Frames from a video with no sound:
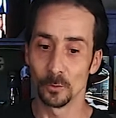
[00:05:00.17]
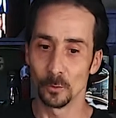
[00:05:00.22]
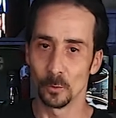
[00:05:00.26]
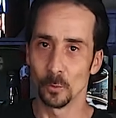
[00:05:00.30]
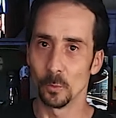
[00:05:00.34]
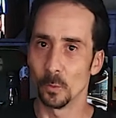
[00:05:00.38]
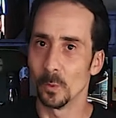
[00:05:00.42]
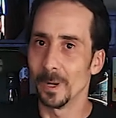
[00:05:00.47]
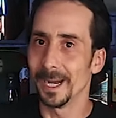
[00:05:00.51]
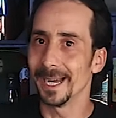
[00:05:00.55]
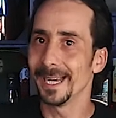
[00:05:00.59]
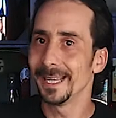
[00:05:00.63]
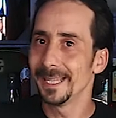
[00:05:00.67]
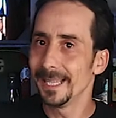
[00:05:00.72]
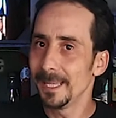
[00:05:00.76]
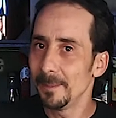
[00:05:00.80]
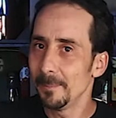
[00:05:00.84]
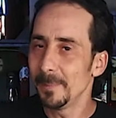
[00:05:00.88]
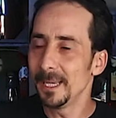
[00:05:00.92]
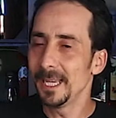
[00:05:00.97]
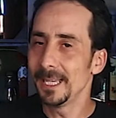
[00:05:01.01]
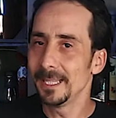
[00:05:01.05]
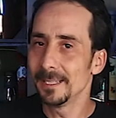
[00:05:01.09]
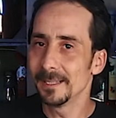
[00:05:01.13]
why they
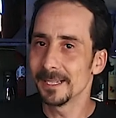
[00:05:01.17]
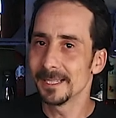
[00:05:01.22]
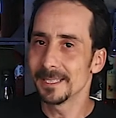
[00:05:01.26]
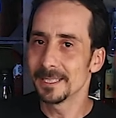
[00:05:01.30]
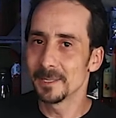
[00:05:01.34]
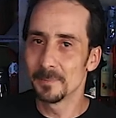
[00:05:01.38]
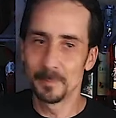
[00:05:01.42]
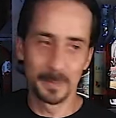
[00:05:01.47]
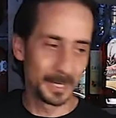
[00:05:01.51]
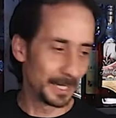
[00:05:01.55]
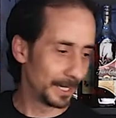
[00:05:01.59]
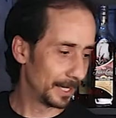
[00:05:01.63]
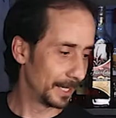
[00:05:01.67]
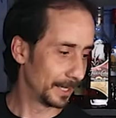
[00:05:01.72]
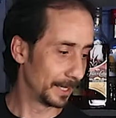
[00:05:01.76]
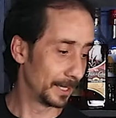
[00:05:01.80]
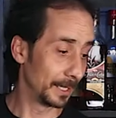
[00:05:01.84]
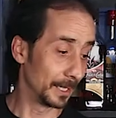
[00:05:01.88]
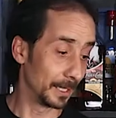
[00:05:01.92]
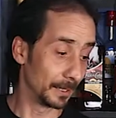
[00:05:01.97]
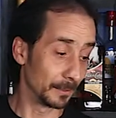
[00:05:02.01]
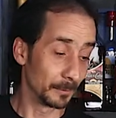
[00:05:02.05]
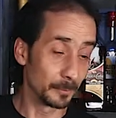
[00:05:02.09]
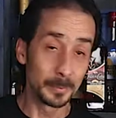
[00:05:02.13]
made a recipe like
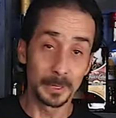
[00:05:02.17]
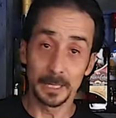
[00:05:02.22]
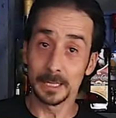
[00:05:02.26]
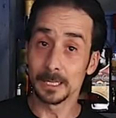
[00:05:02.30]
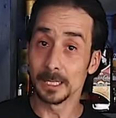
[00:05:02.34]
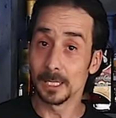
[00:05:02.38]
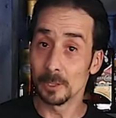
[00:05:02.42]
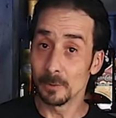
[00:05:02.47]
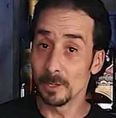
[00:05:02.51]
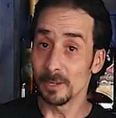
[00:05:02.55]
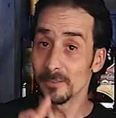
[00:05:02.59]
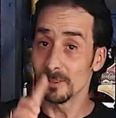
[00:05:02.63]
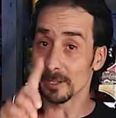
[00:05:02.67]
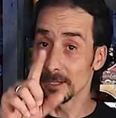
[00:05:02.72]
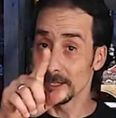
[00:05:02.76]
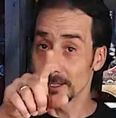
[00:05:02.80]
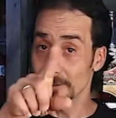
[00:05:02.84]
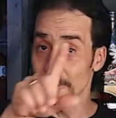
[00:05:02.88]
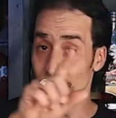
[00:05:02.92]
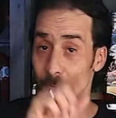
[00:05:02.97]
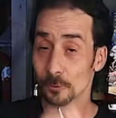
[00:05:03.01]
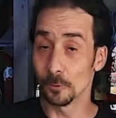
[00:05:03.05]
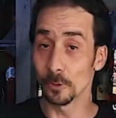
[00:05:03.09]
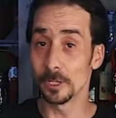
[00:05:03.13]
that. But however,
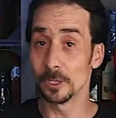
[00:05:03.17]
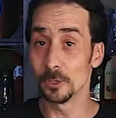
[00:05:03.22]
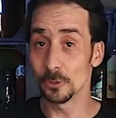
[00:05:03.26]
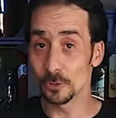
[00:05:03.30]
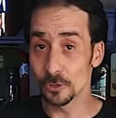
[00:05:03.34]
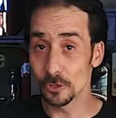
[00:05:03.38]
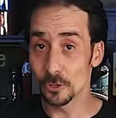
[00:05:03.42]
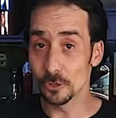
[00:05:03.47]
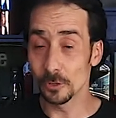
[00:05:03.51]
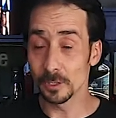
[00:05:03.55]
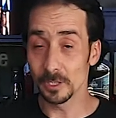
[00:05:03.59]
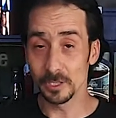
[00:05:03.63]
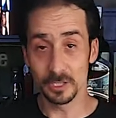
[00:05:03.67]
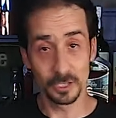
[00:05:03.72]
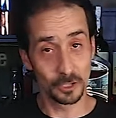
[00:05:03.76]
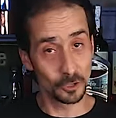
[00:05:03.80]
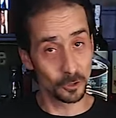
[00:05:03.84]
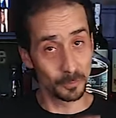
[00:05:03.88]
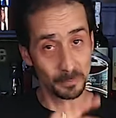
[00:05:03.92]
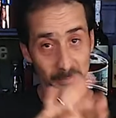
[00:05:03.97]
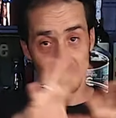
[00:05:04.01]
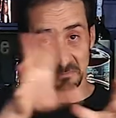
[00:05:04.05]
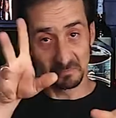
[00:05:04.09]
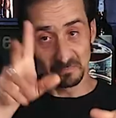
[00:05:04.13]
if you want to use sugar
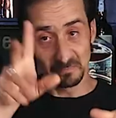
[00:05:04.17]
syrup,